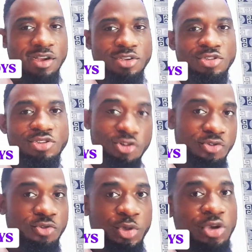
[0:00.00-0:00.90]
So
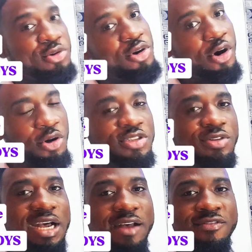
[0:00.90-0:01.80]
we could
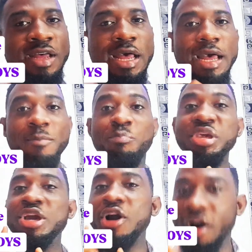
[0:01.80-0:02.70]
also have,
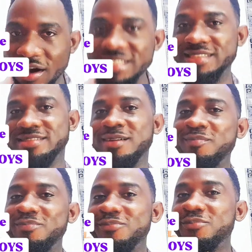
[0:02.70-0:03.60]
because
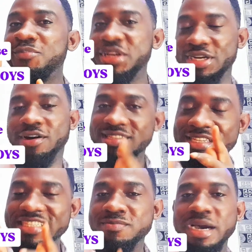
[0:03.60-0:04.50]

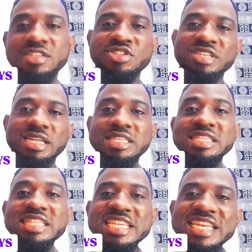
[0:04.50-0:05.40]
the smart student
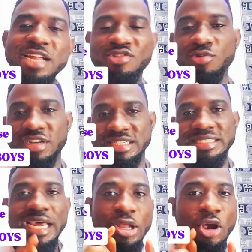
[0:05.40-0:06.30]
needed to
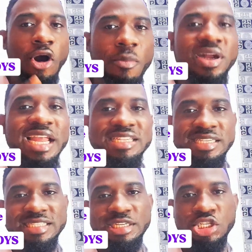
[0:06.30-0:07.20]
understand common
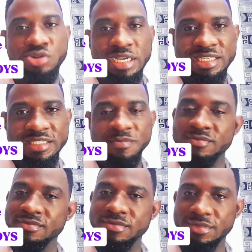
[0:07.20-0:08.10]
SAT tricks,
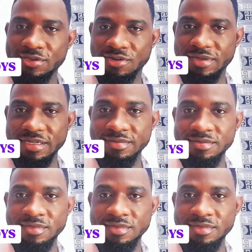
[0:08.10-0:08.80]
comma,